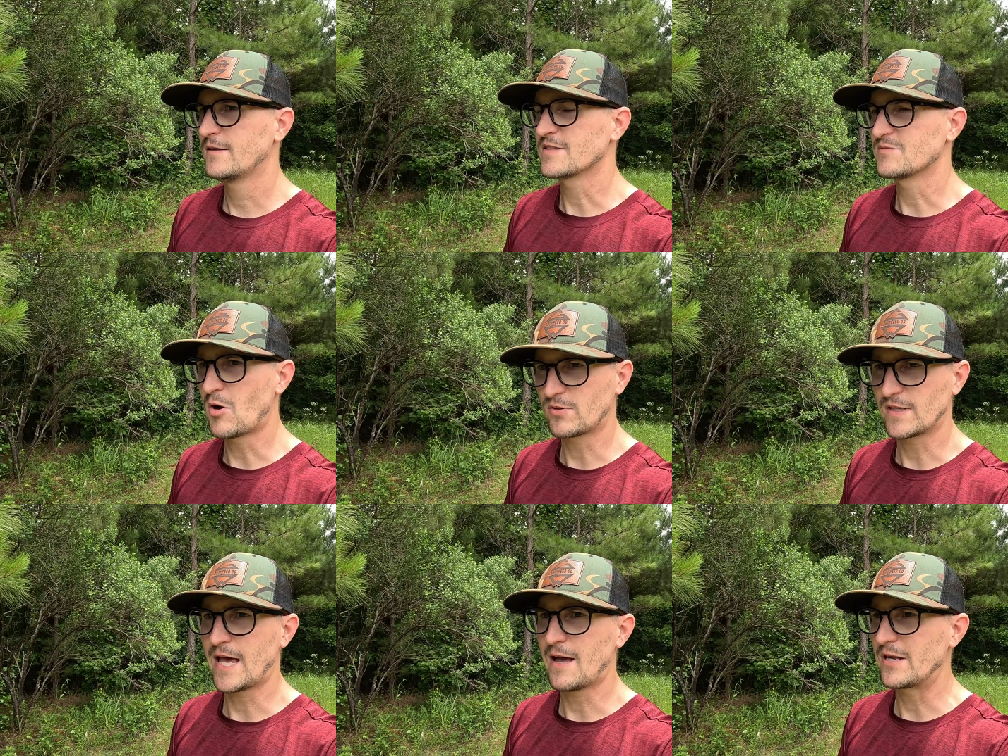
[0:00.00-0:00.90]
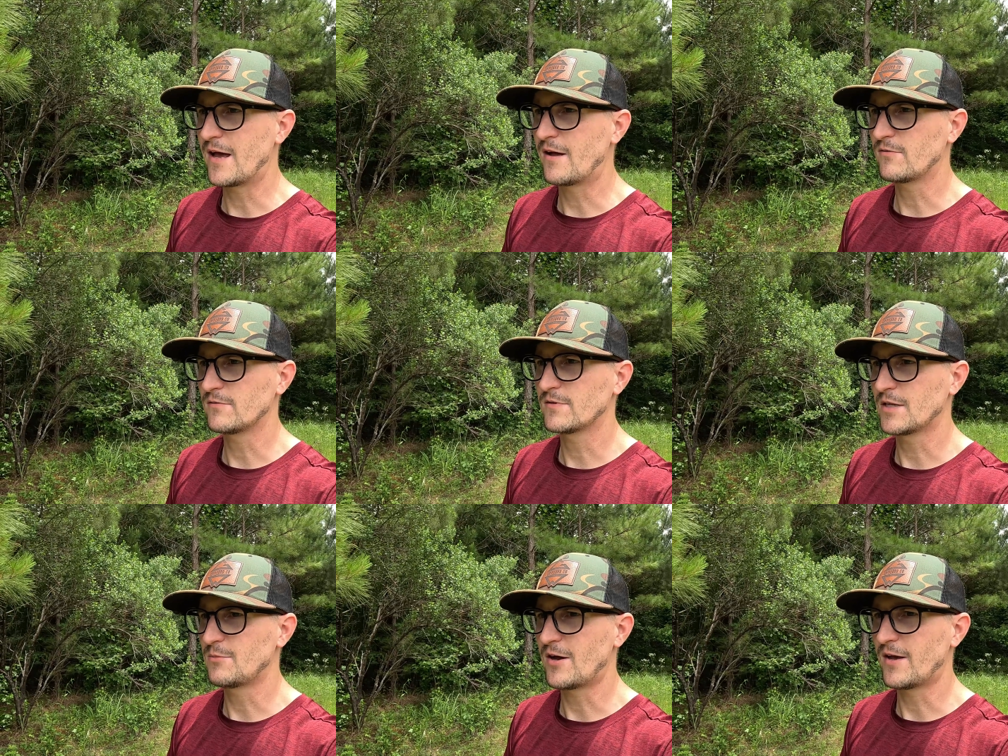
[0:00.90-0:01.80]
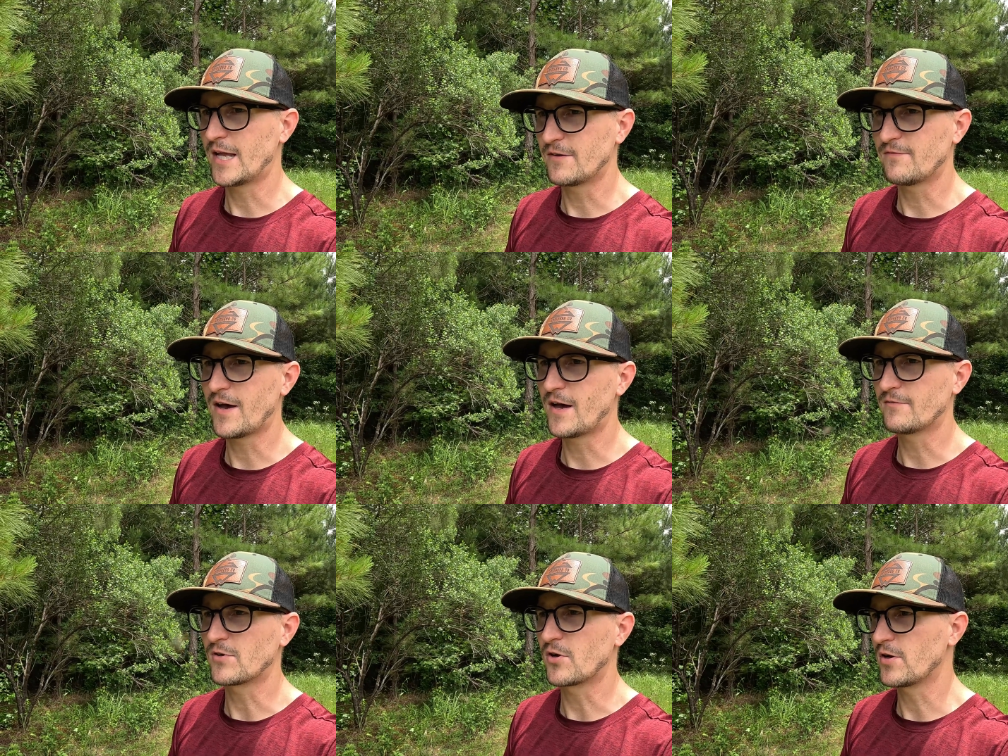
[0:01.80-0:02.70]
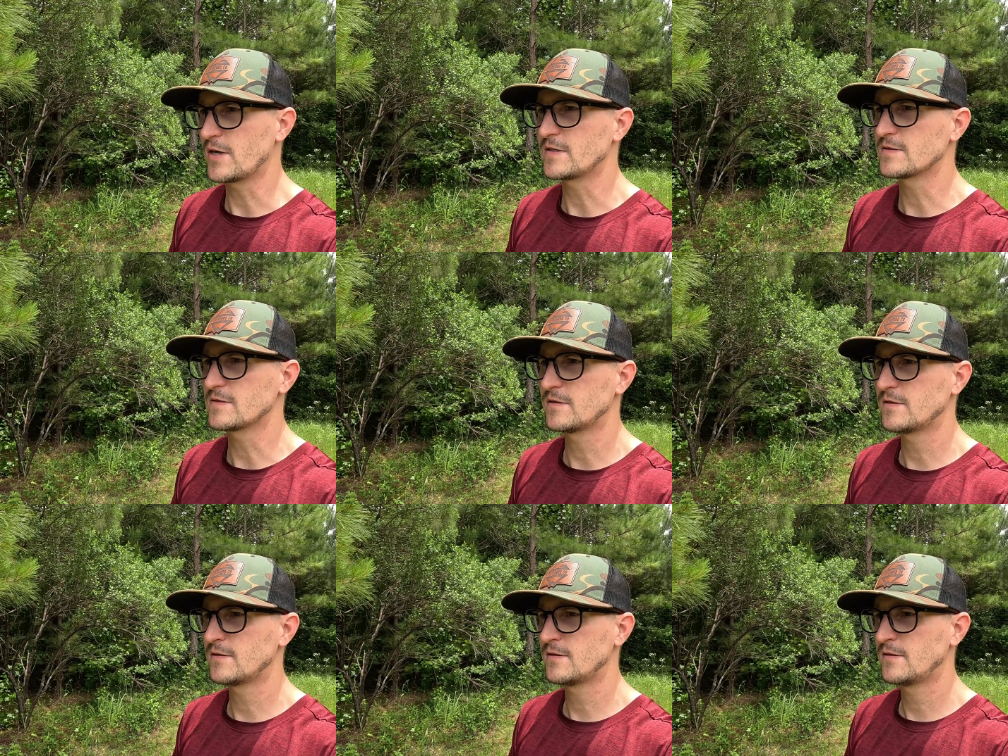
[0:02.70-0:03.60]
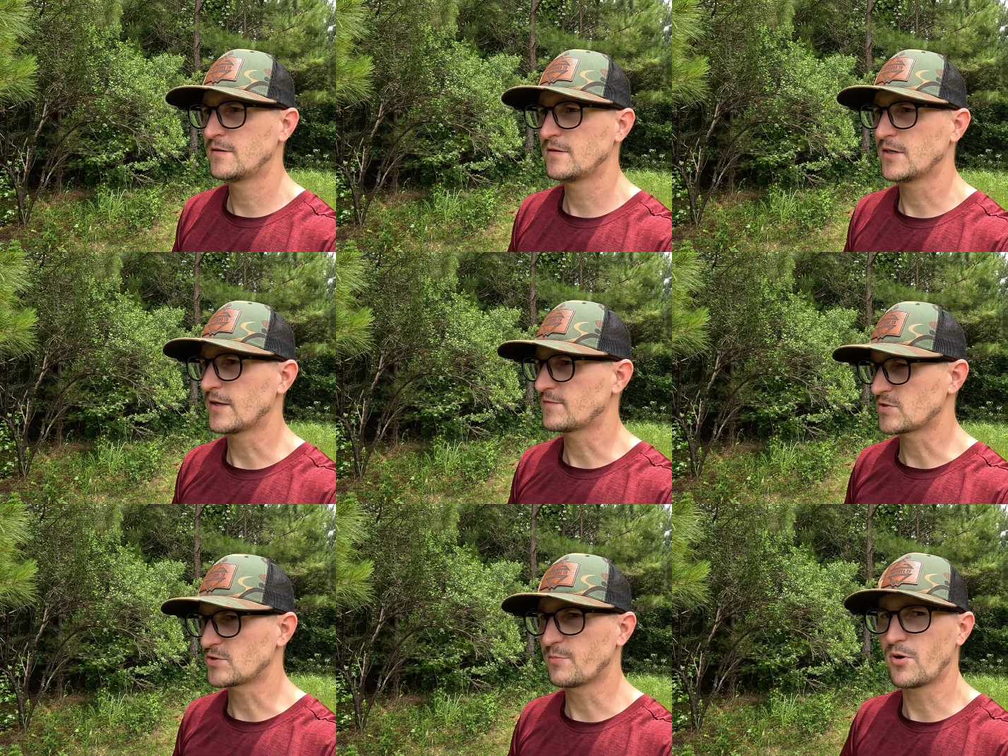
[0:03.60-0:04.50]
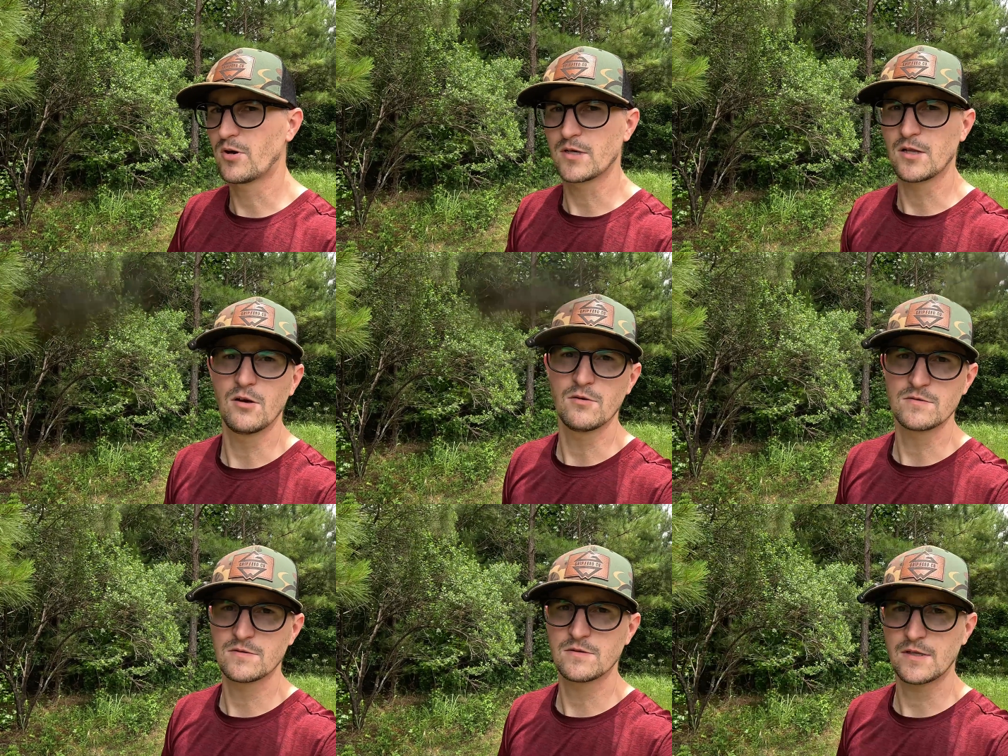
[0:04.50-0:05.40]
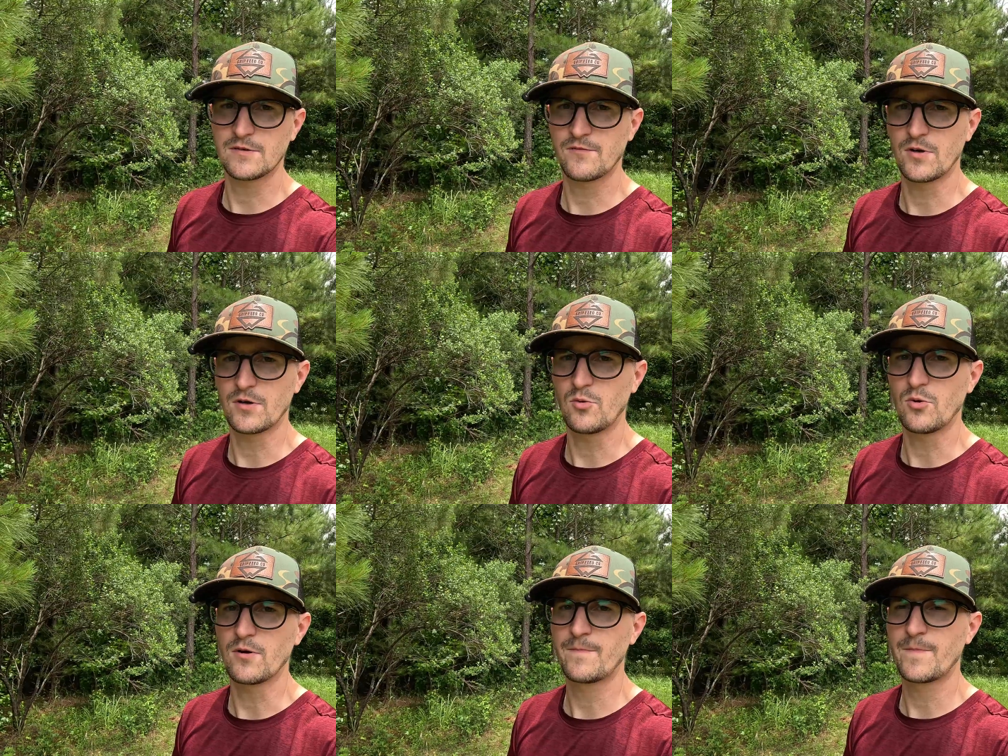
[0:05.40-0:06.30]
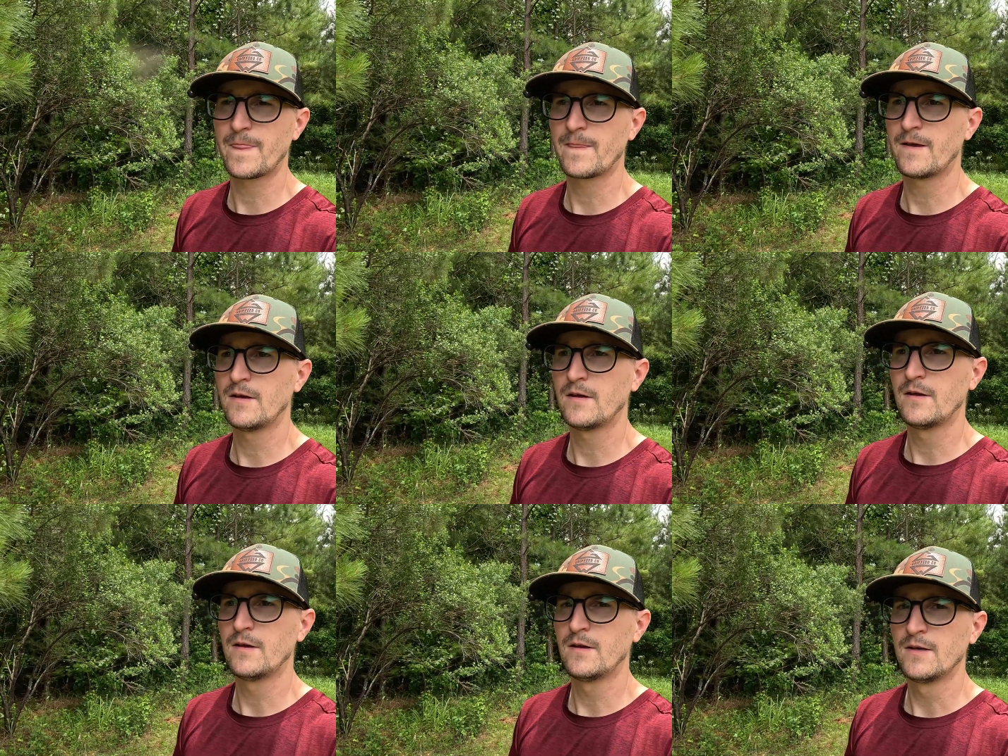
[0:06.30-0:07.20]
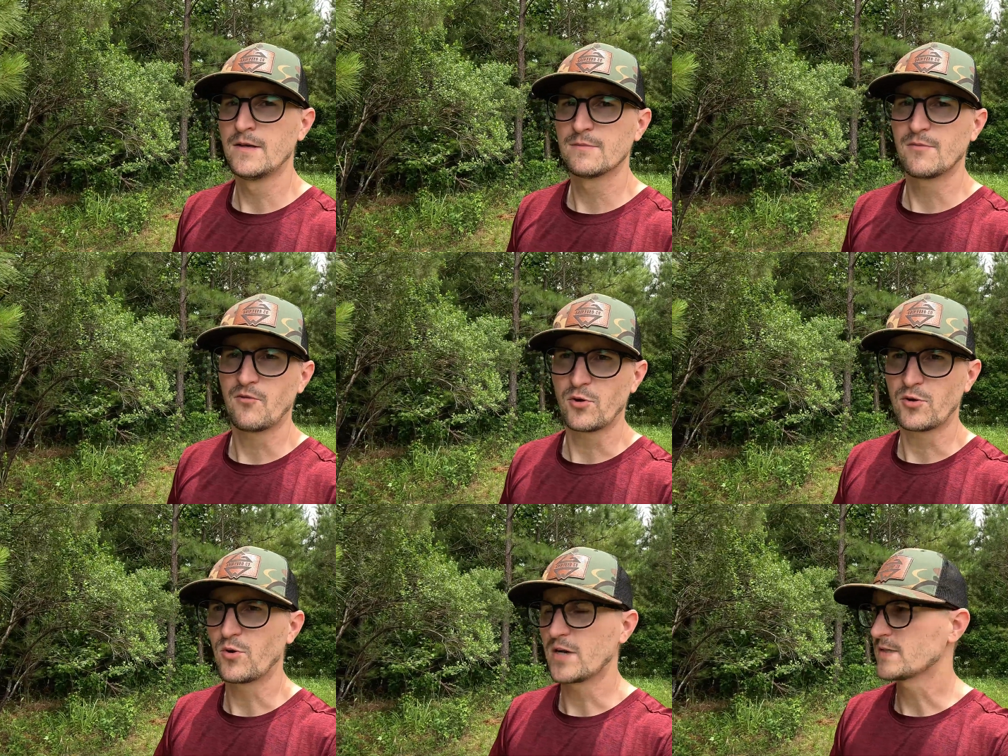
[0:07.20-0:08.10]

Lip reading: and smoke the cabin out at about 85 degrees. You'd have to strip all your clothes at the front door before you went